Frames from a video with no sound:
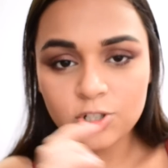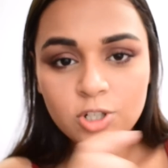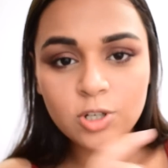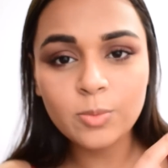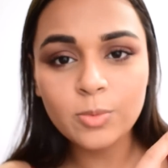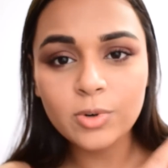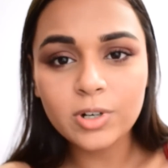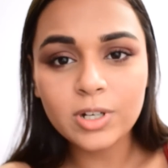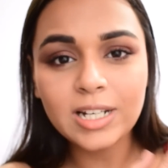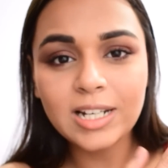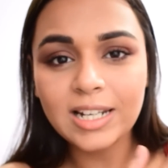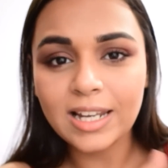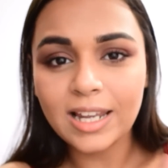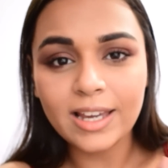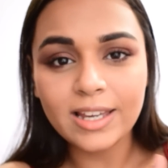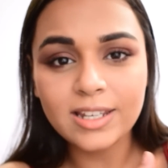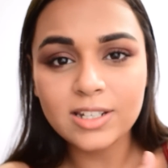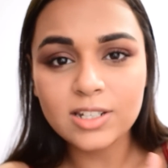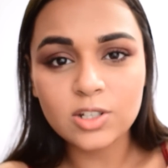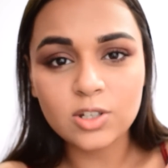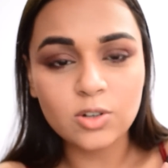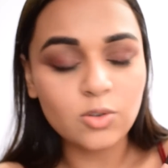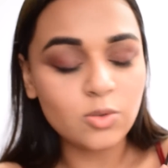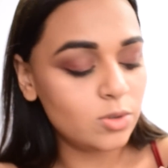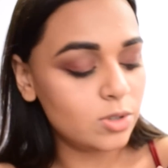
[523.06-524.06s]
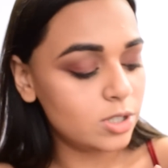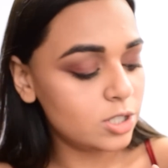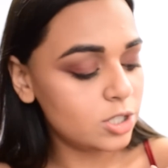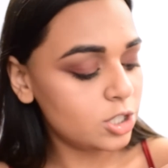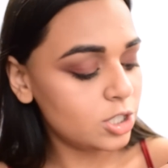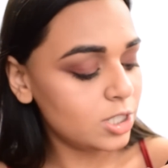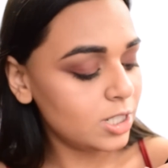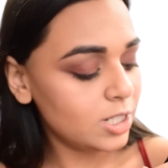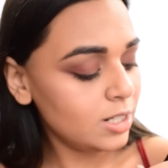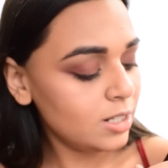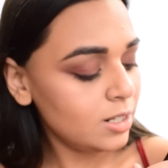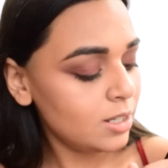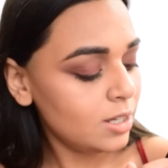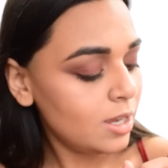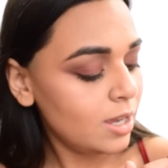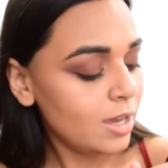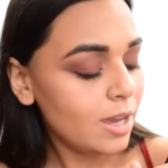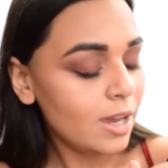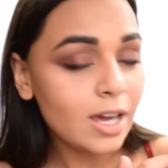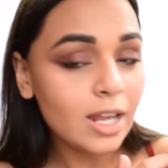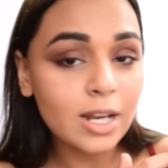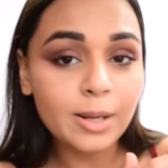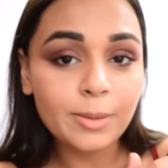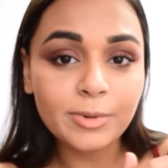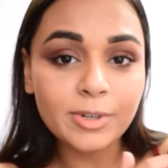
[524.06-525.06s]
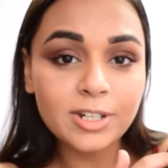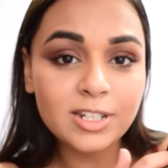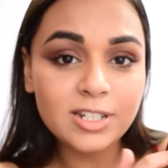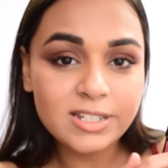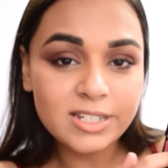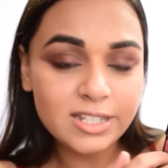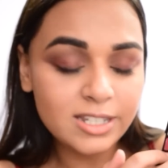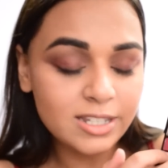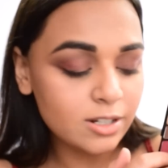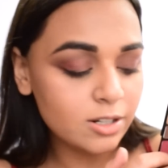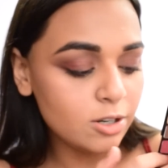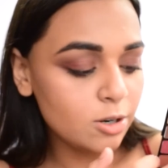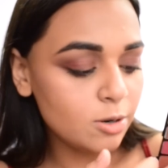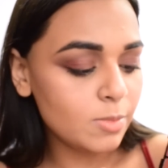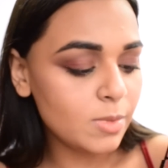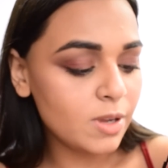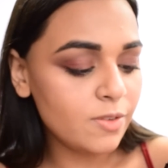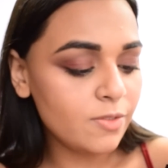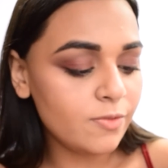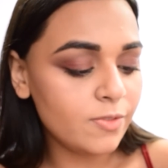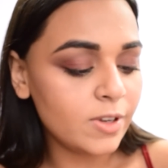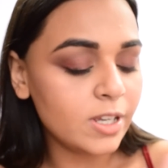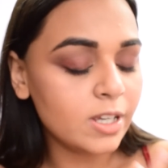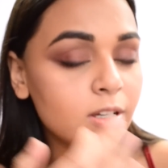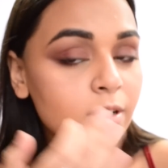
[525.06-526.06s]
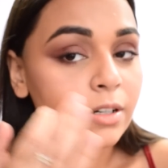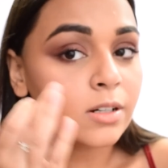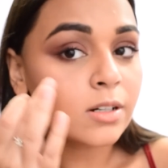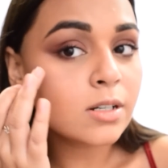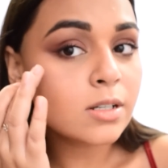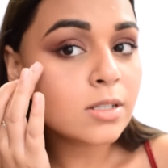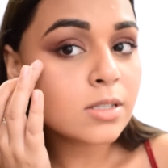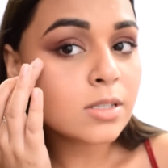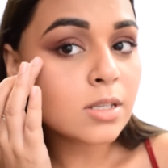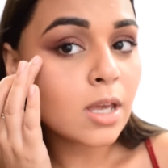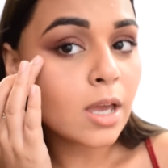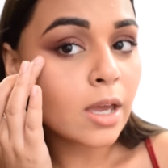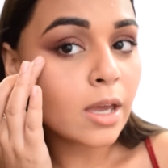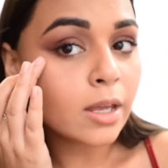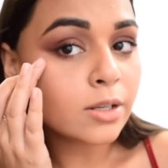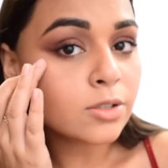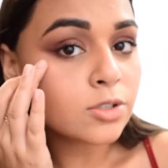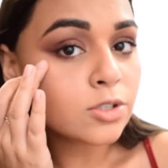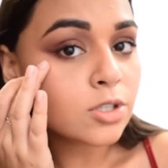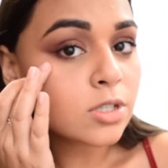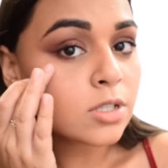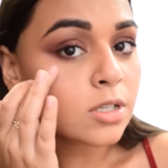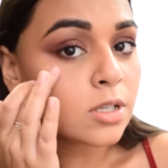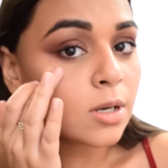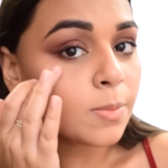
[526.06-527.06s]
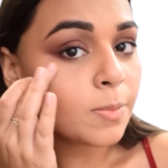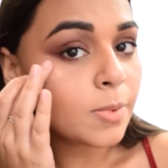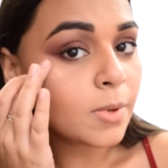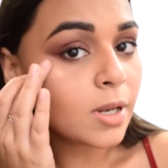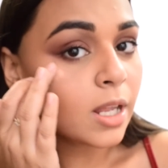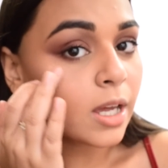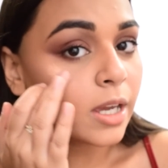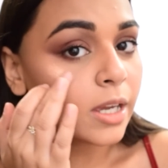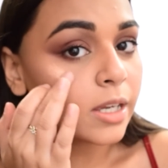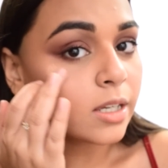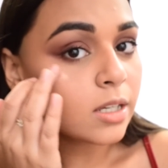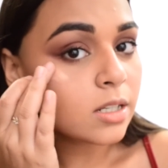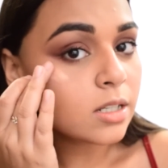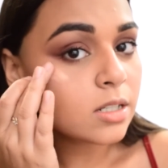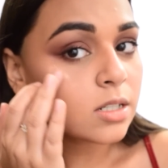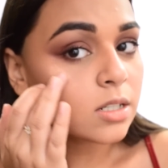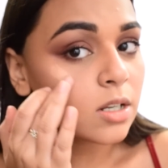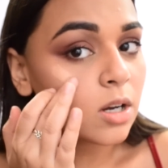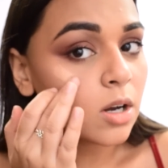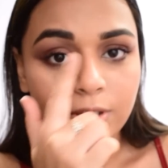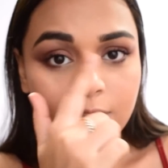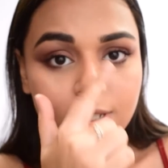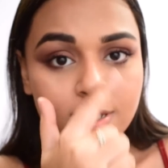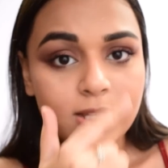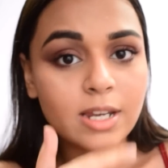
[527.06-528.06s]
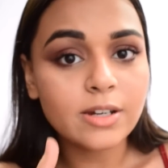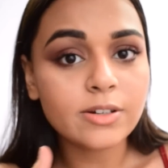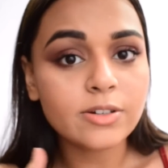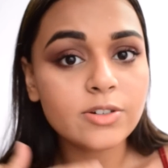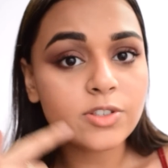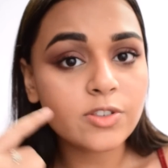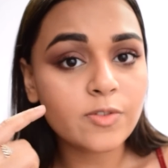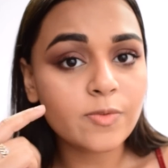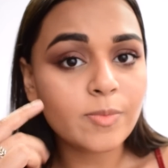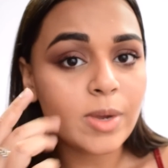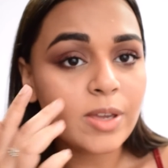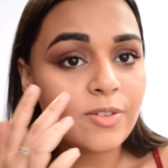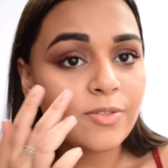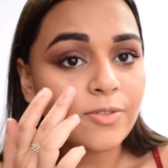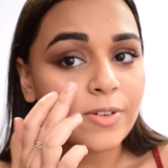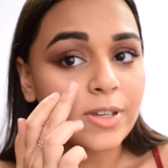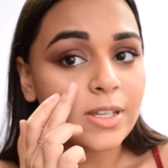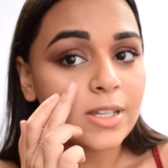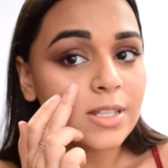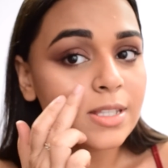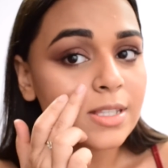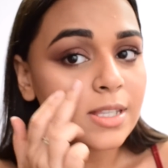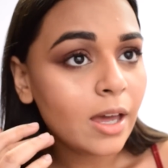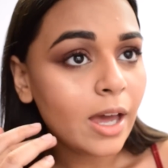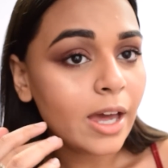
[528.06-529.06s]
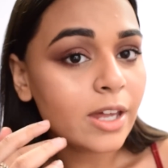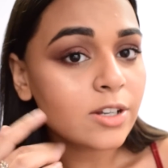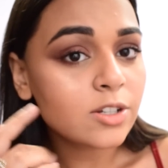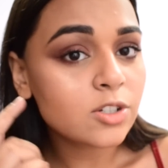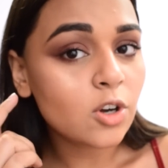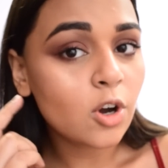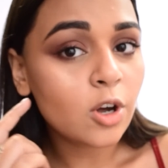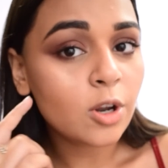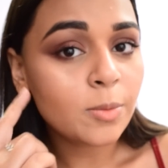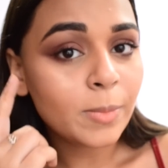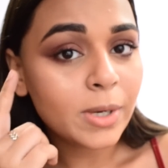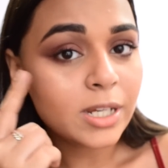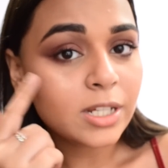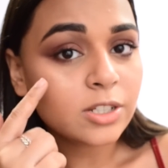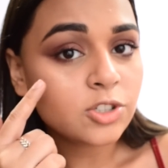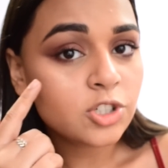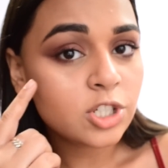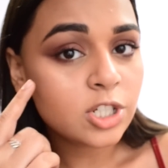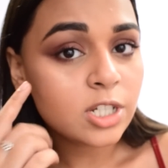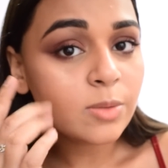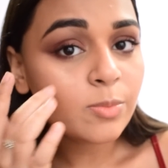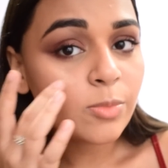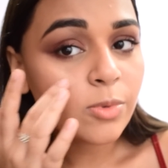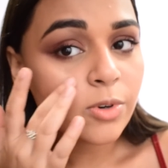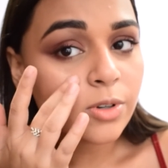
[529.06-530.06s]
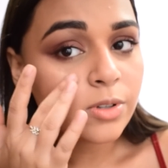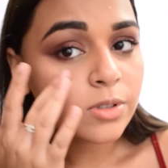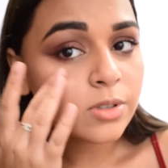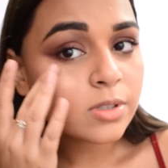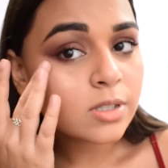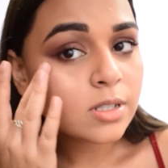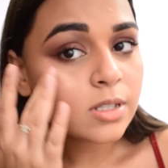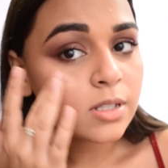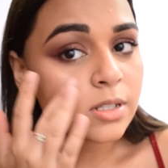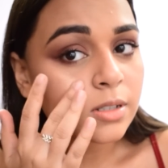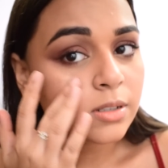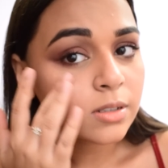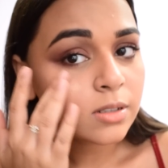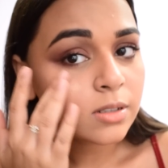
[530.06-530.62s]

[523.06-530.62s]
shimmery light gold shade. And I'm gonna take it on my fingers and just apply it on the centers of my face and on my cheekbones.